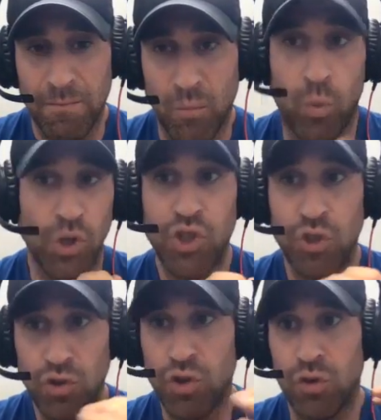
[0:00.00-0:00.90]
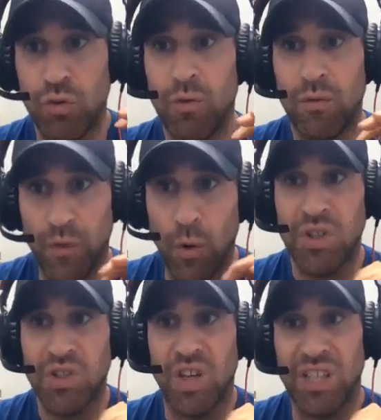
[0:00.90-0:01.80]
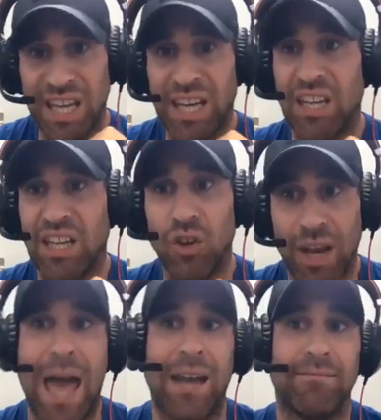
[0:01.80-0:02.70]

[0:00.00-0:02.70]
What should you focus on getting good at?